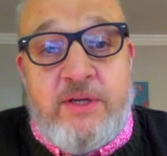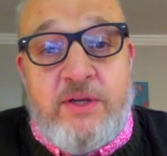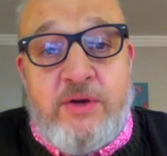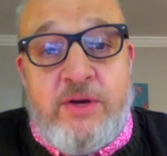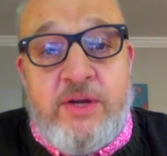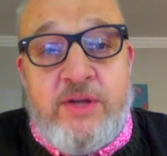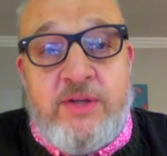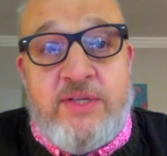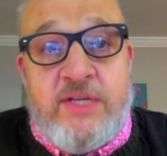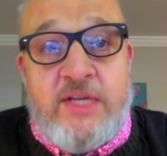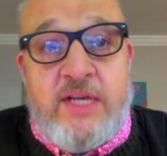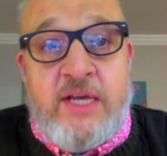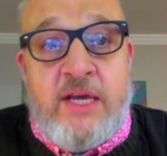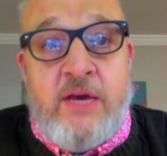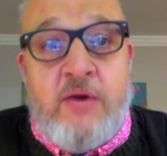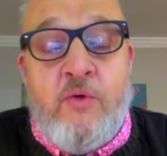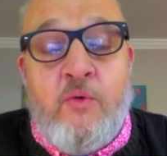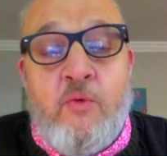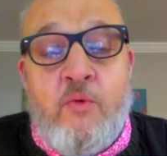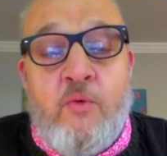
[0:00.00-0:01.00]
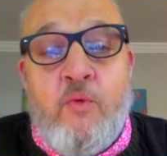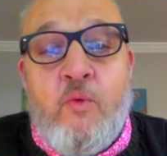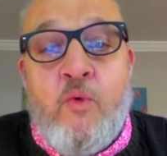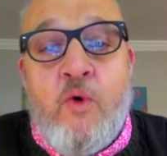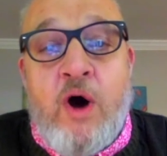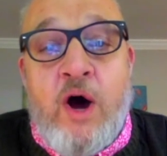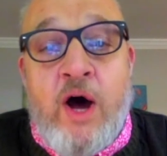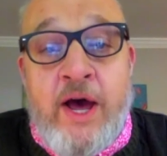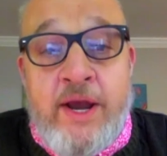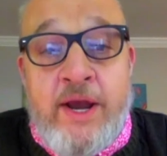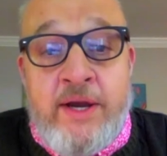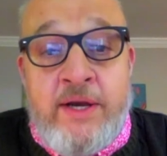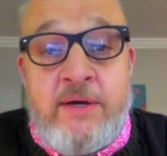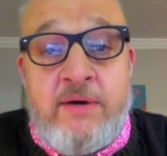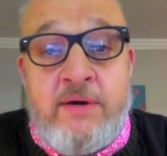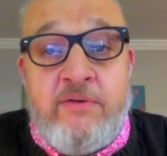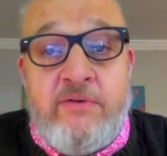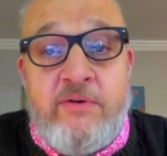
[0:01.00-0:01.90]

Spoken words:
you can see one